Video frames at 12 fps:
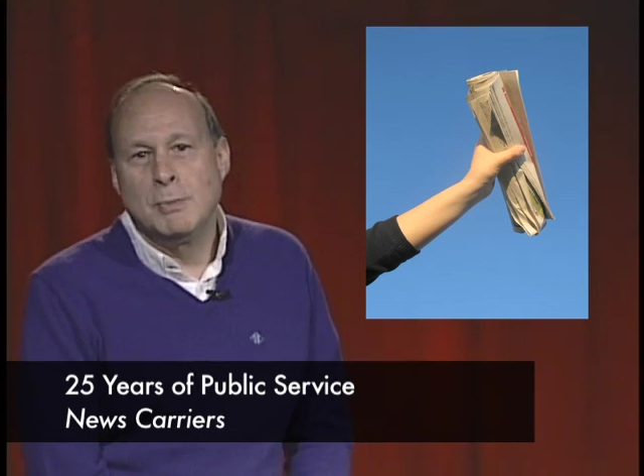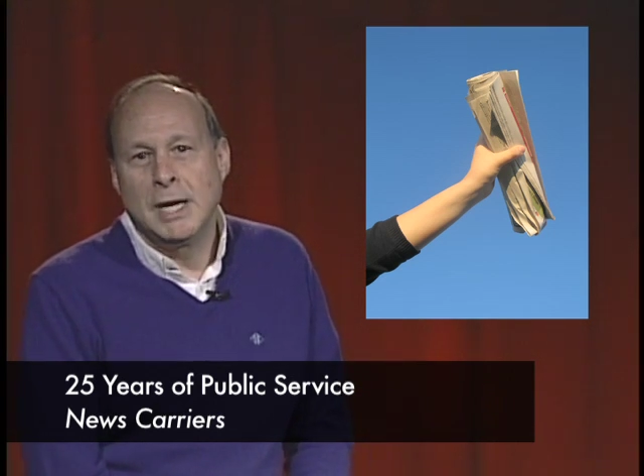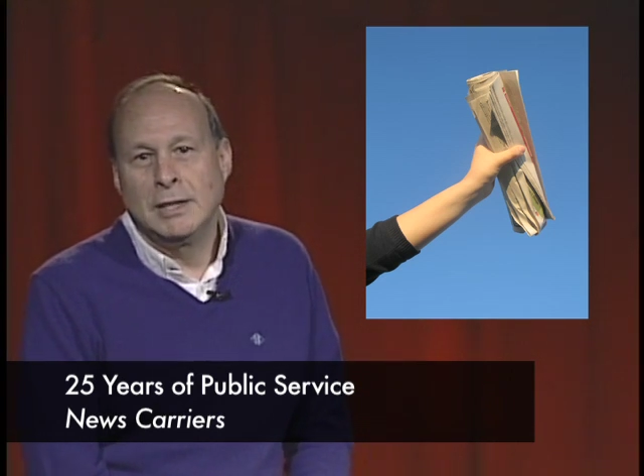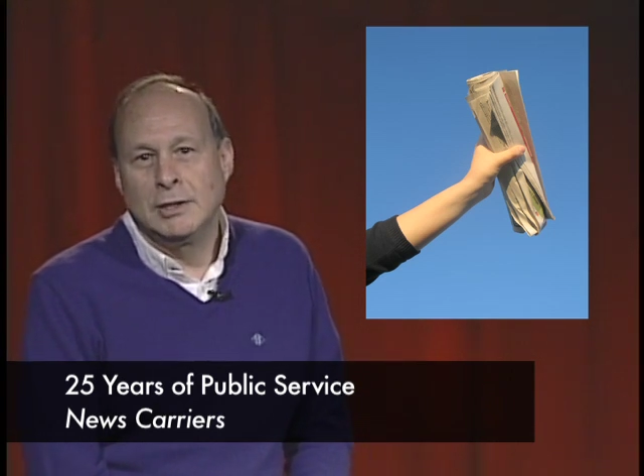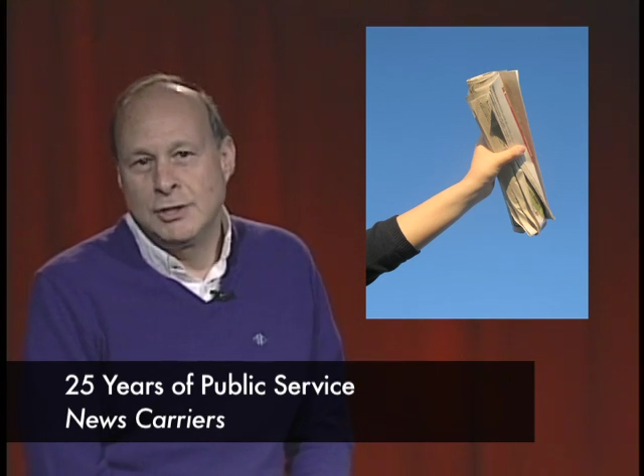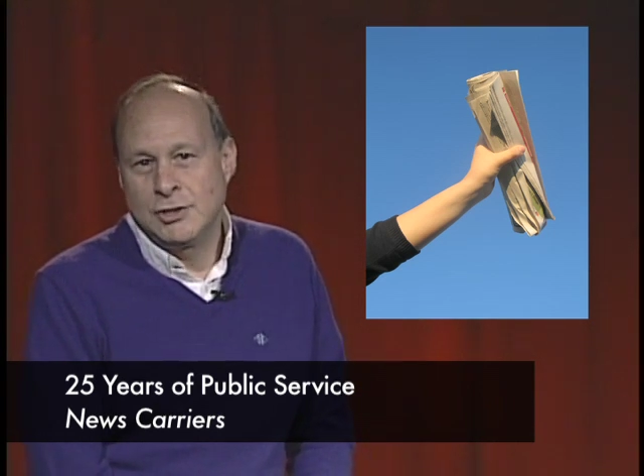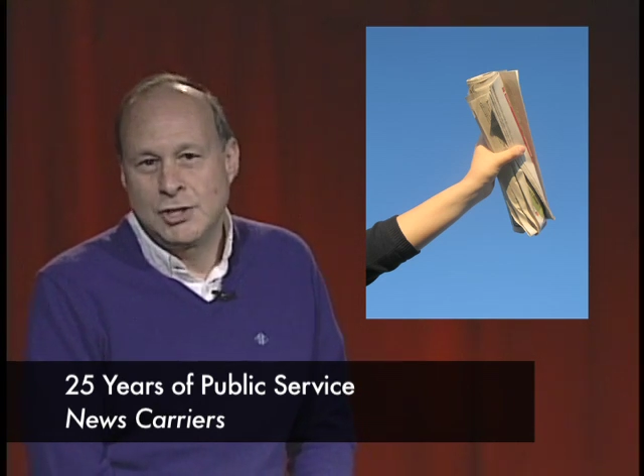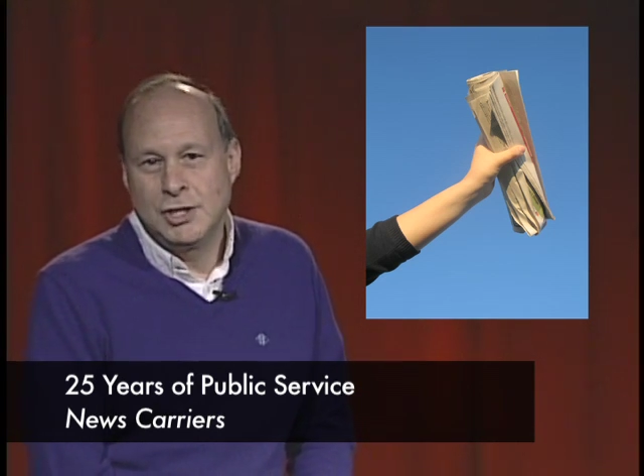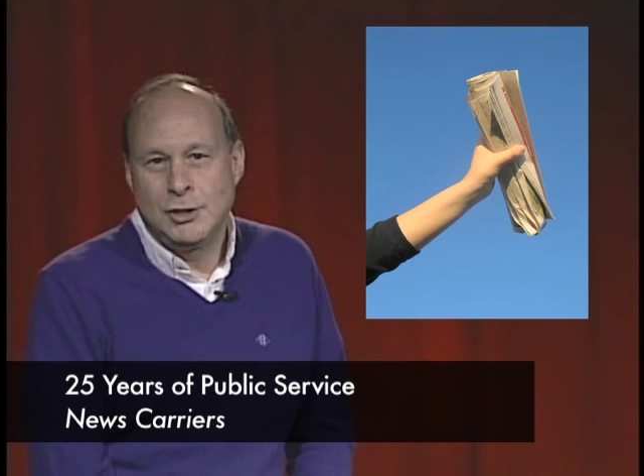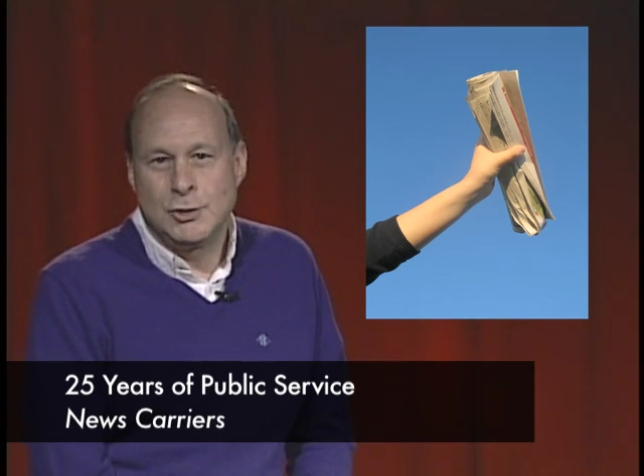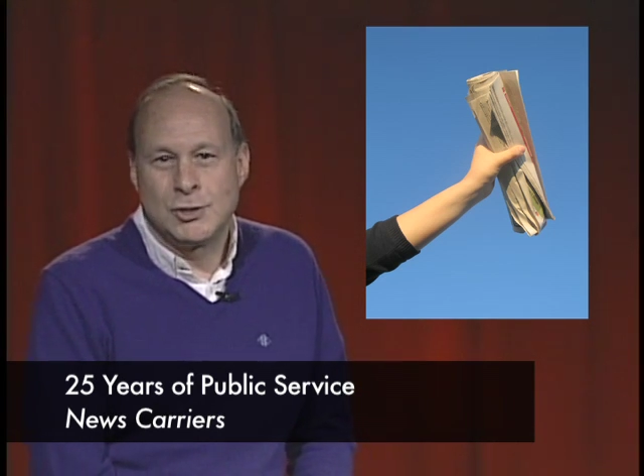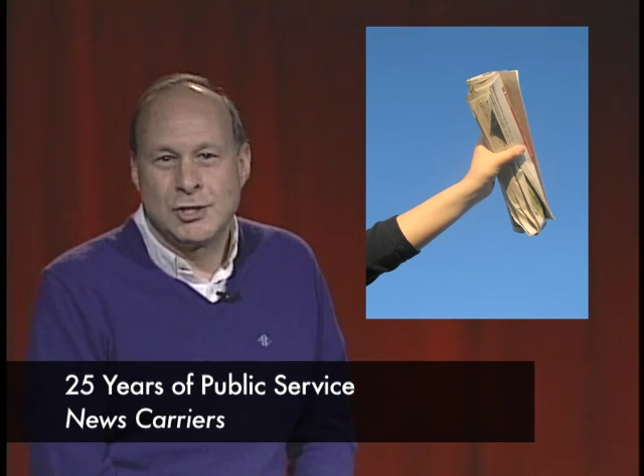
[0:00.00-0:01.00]
mainly
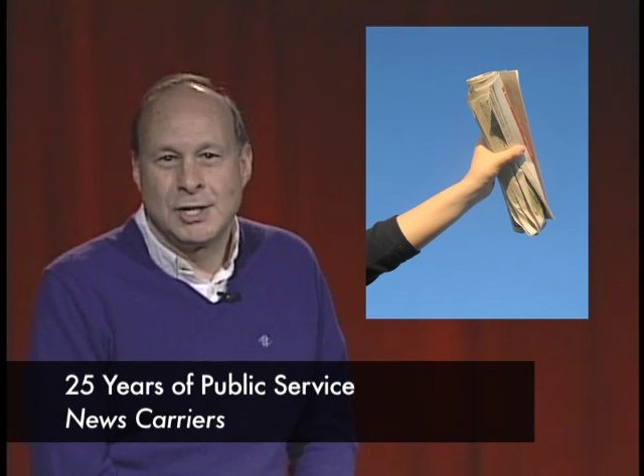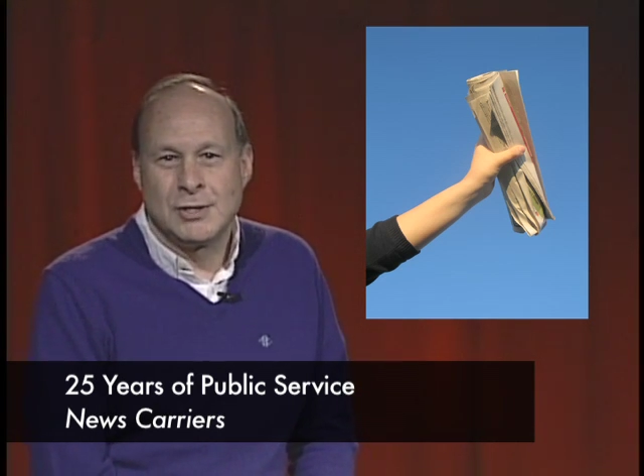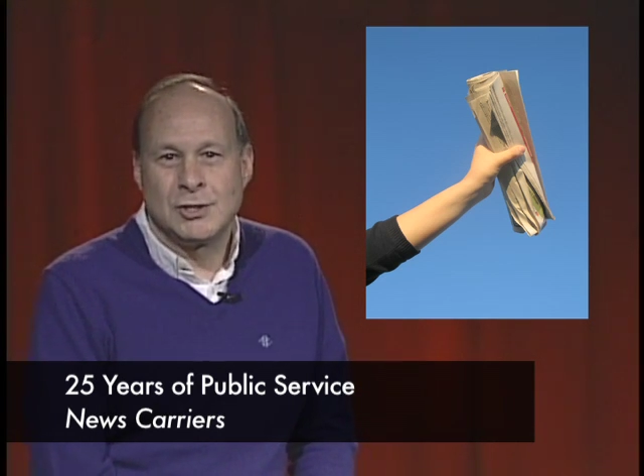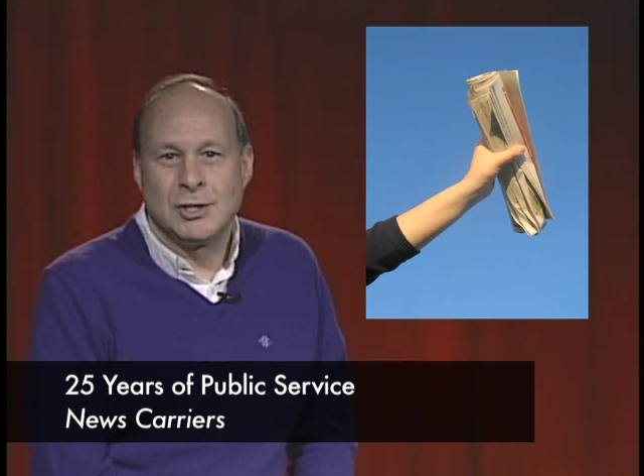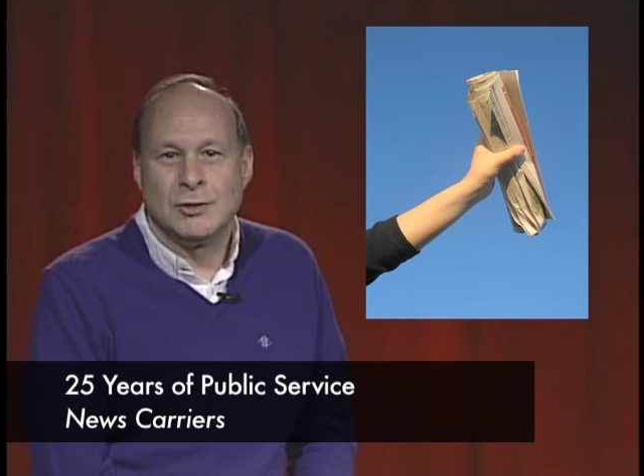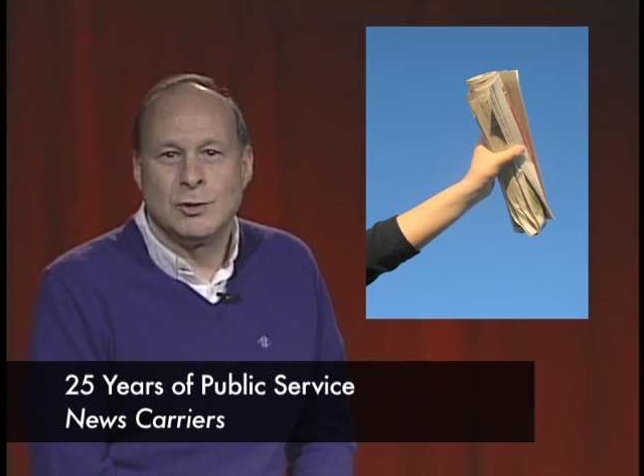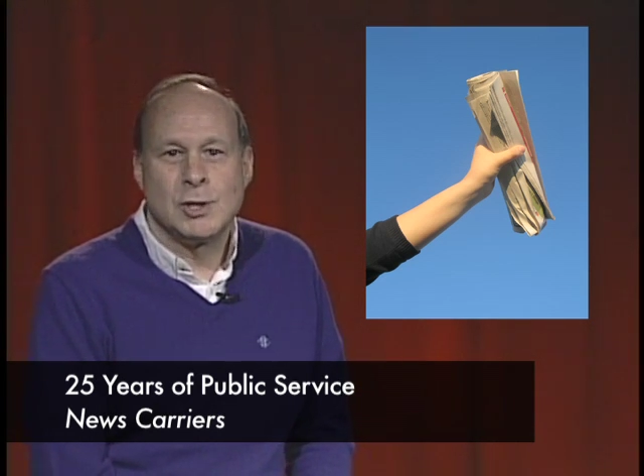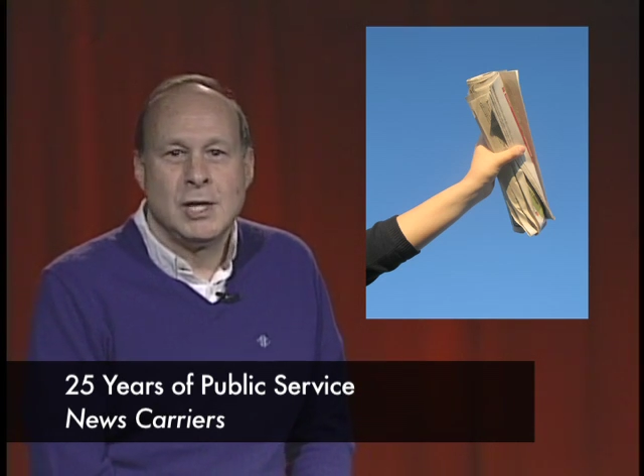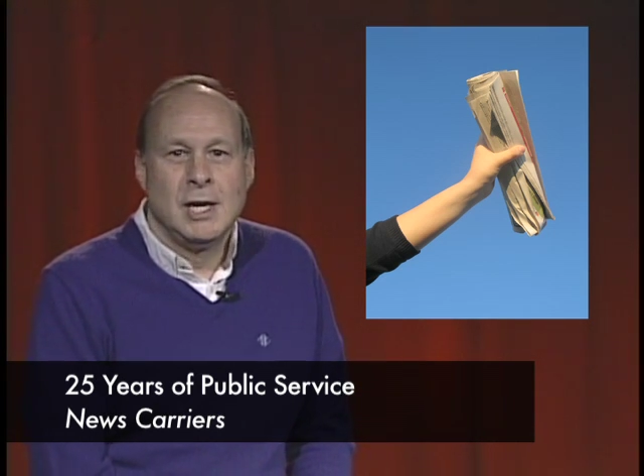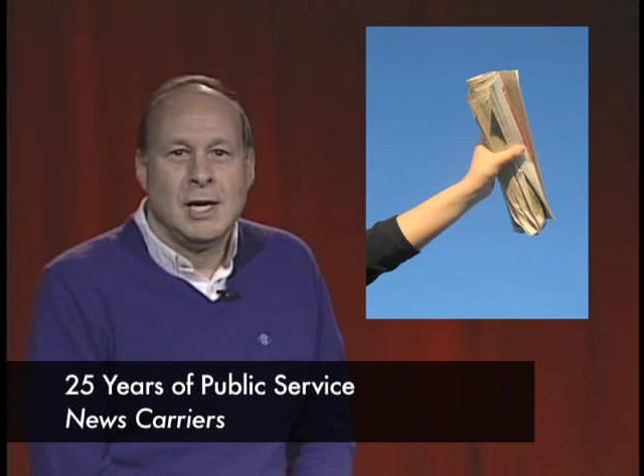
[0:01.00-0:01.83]
senior citizens.